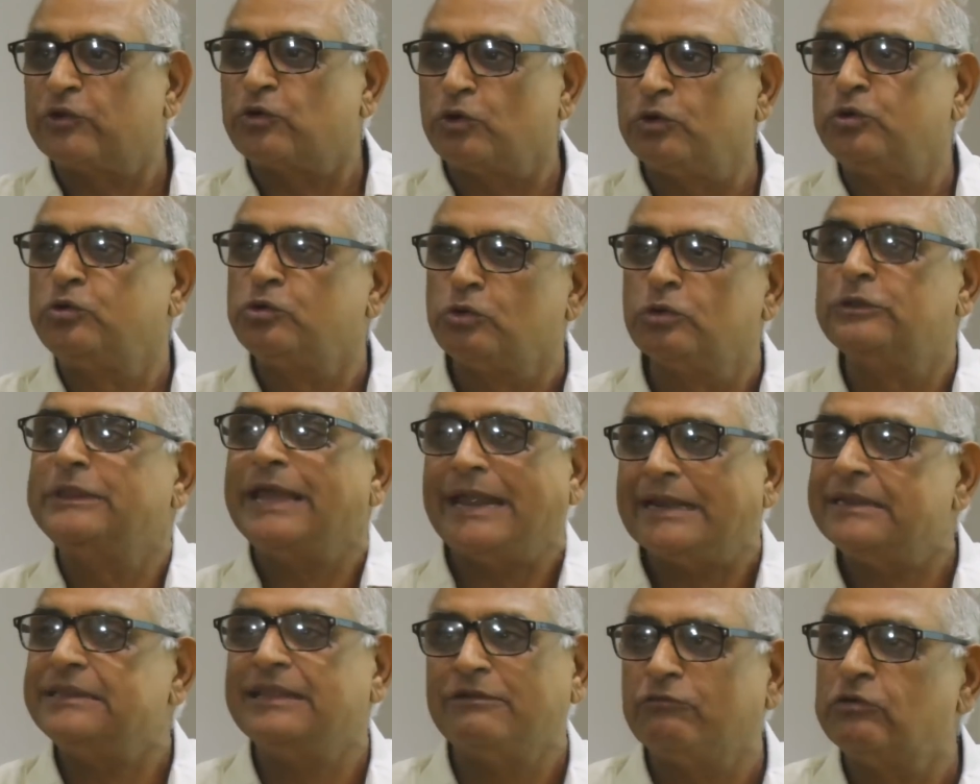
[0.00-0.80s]
they could do
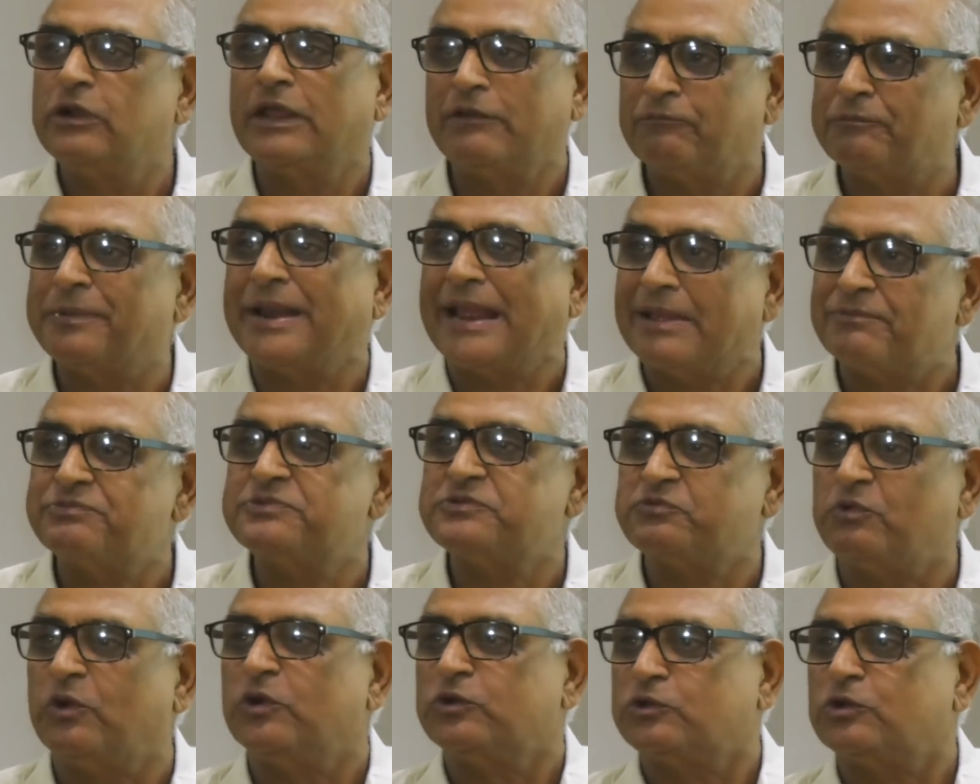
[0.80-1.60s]
that, they would have
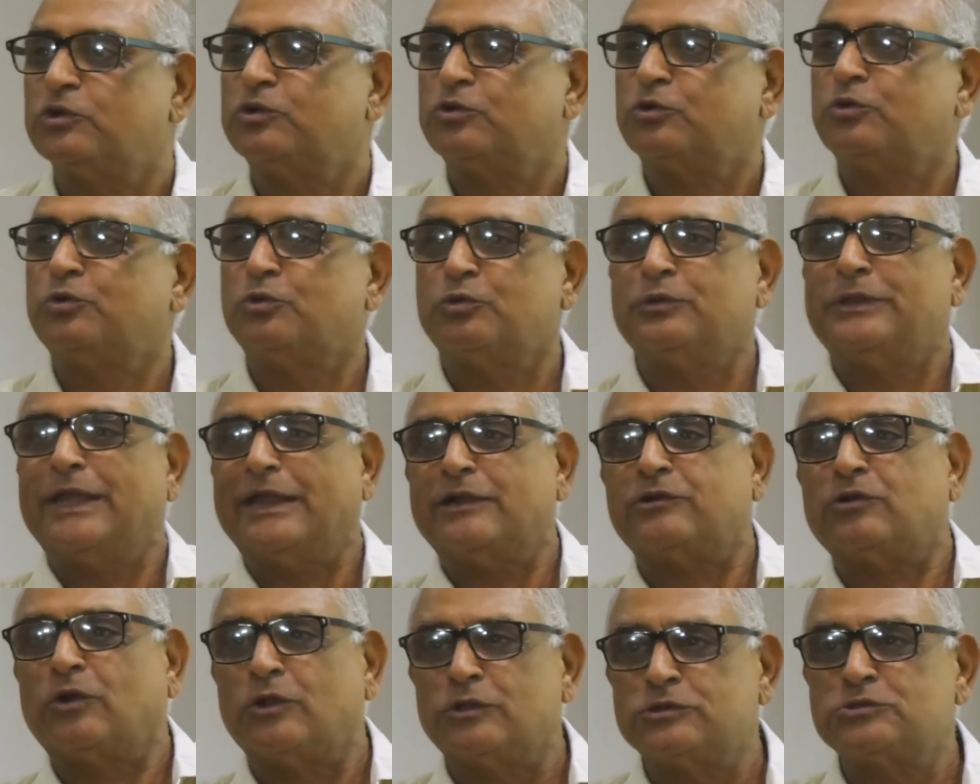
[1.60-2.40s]
perhaps wanted to do
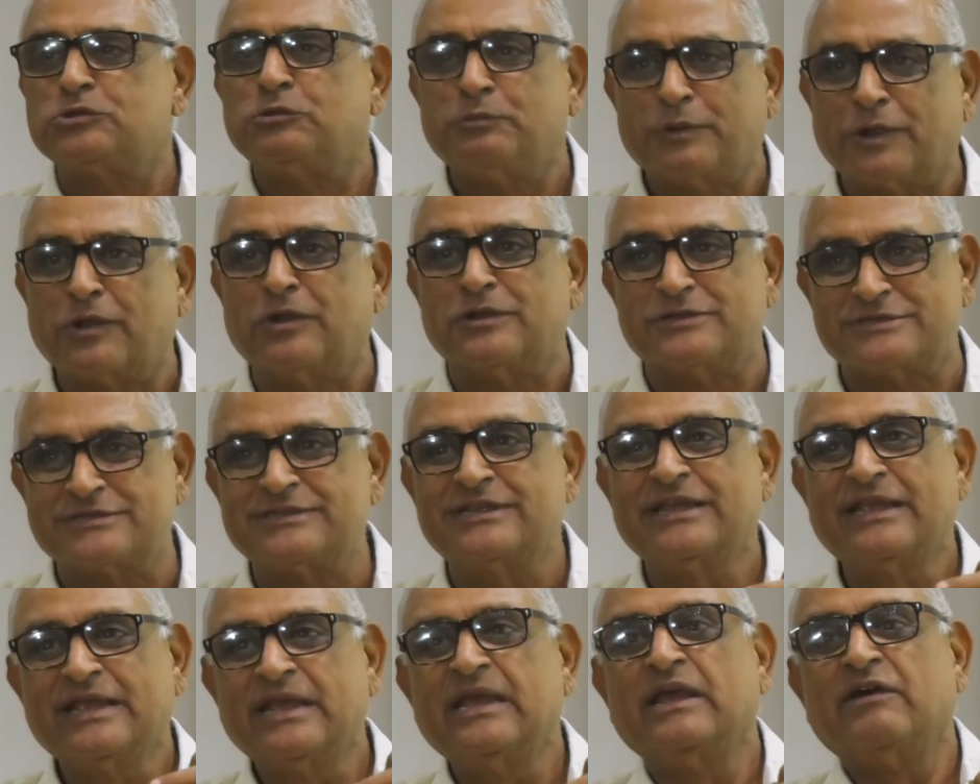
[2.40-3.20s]
that also,
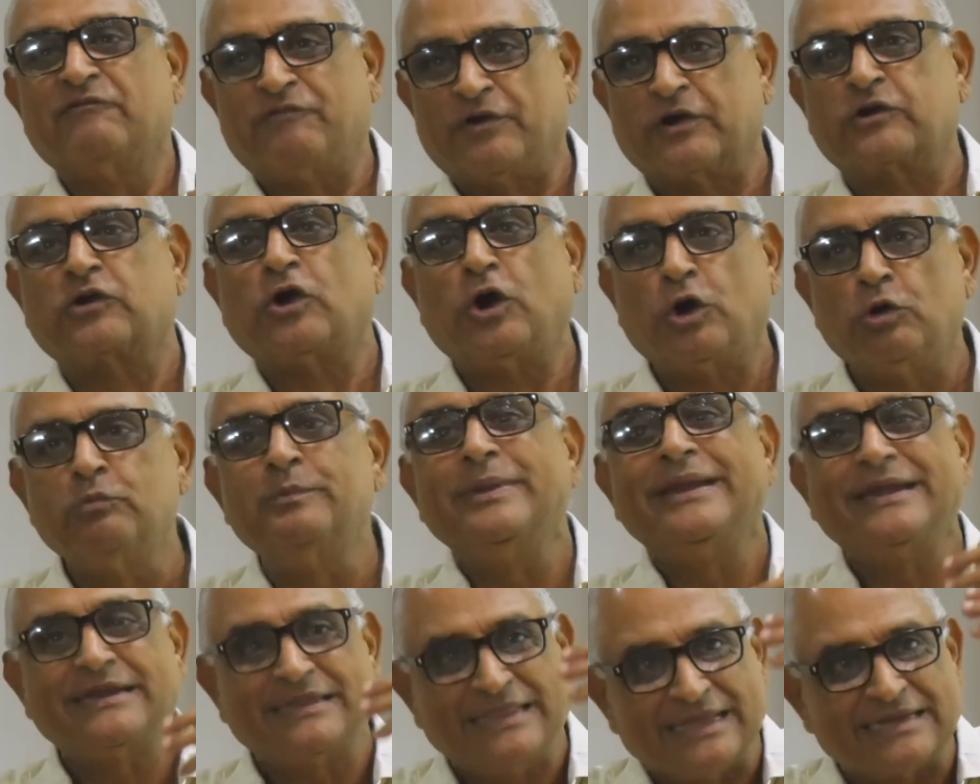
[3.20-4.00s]
because for cow
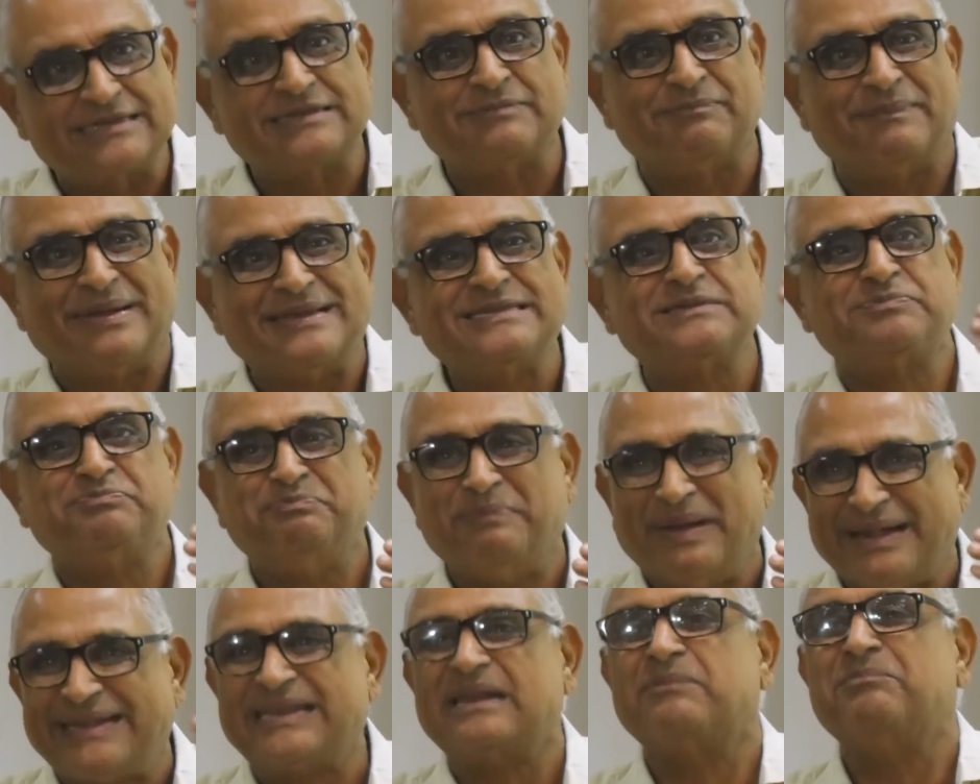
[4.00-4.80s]
meat there is much
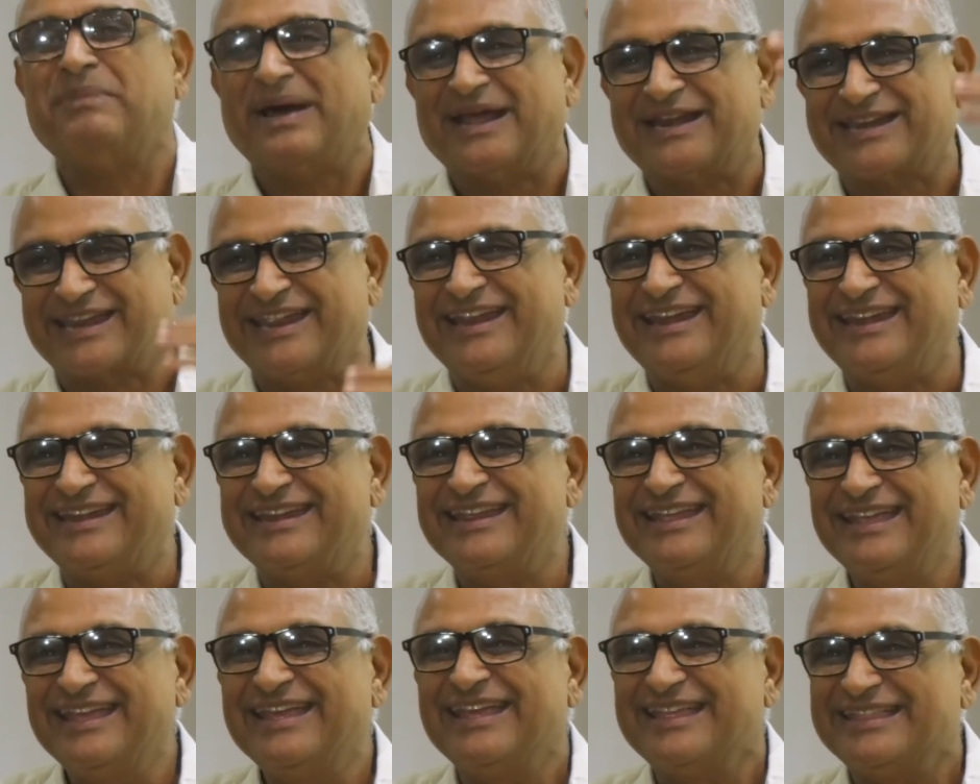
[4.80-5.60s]
better market
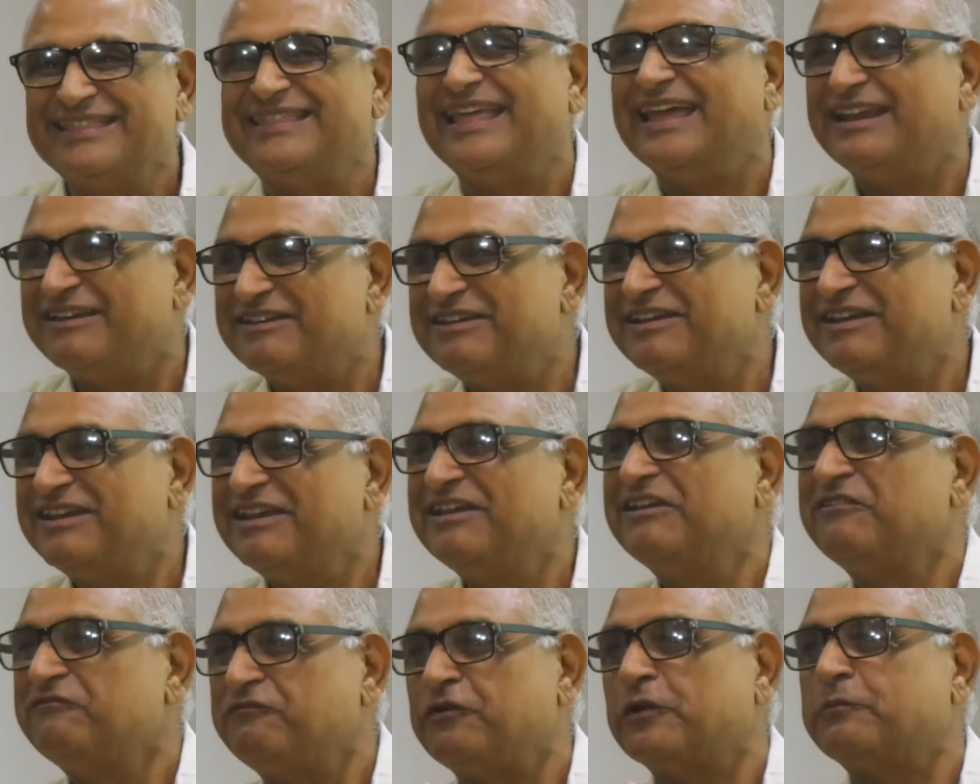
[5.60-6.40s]
than
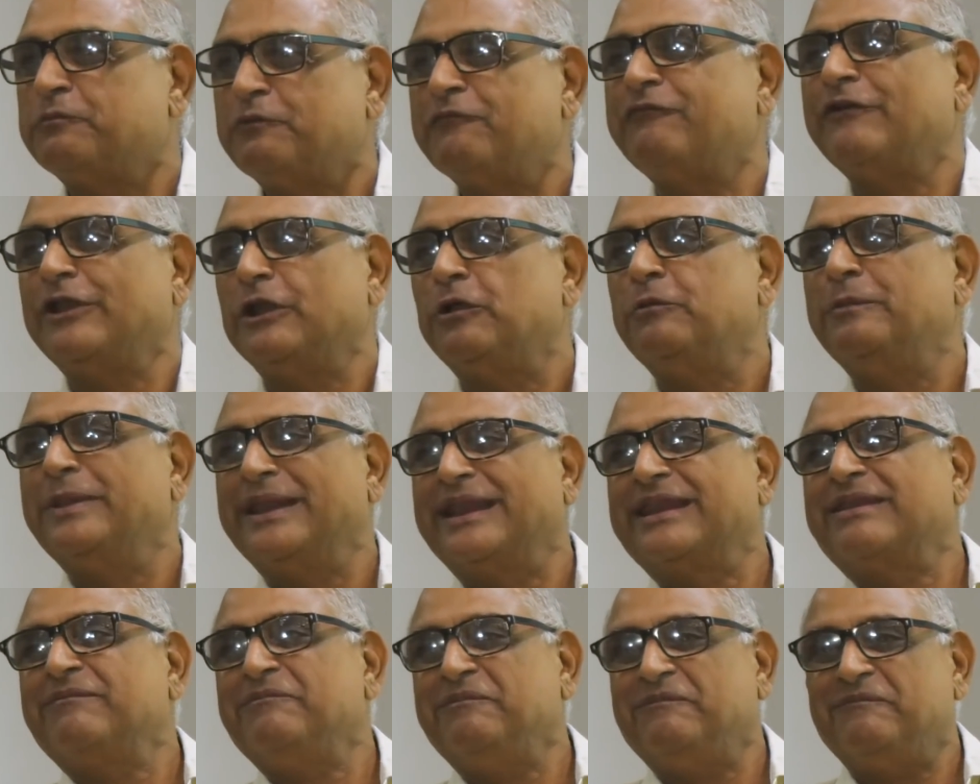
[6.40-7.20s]
for buffalo
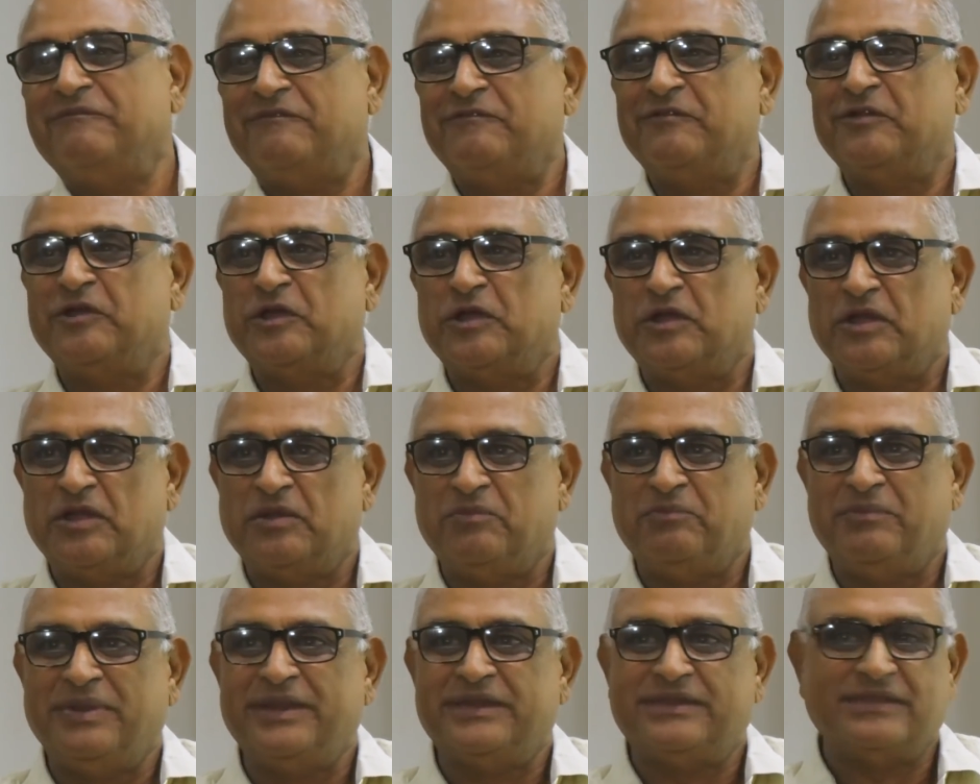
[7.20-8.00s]

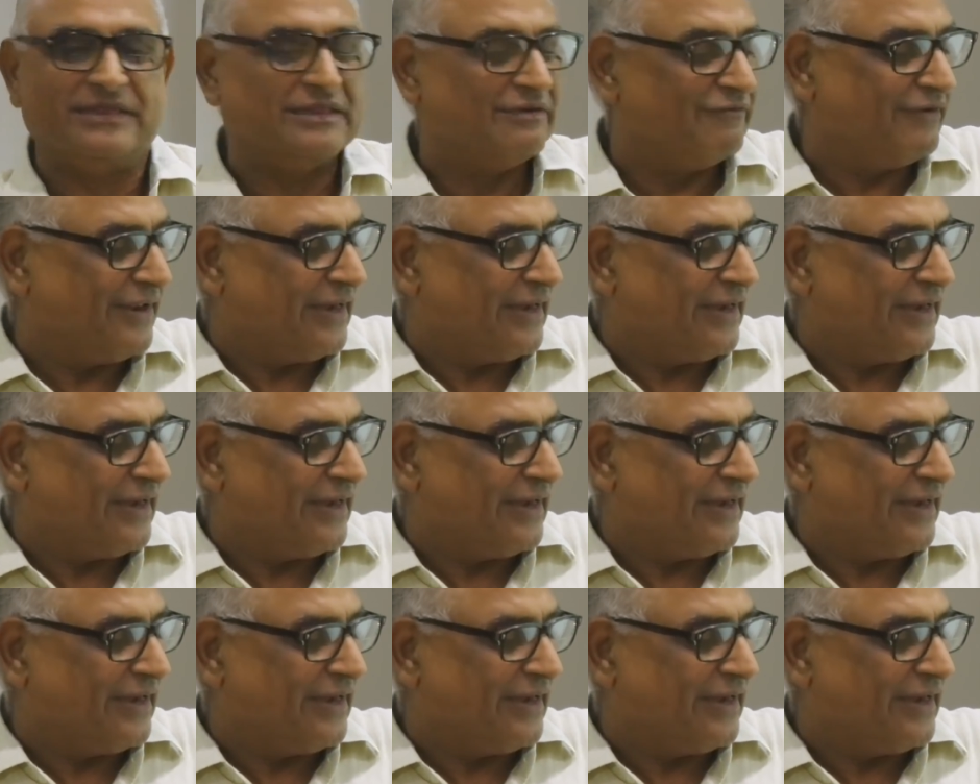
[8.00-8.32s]
meat in the